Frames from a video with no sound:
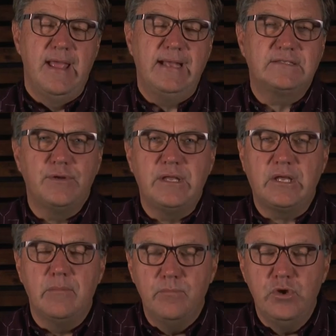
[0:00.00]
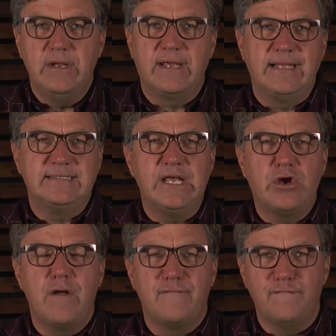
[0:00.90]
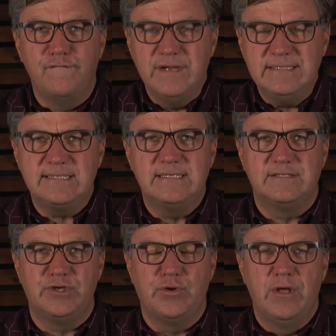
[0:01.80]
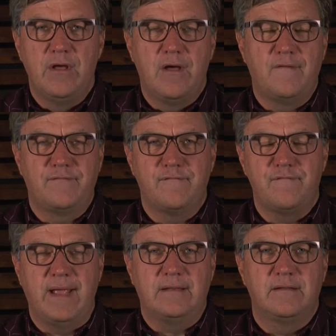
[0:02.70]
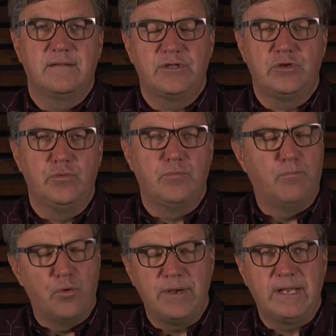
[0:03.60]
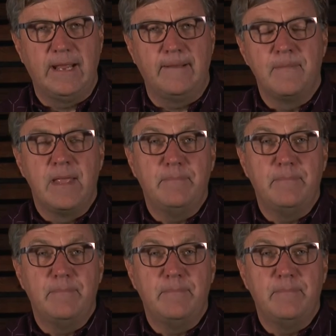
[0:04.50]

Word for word: And so He communicates, He convinces you of the fact that you're born again.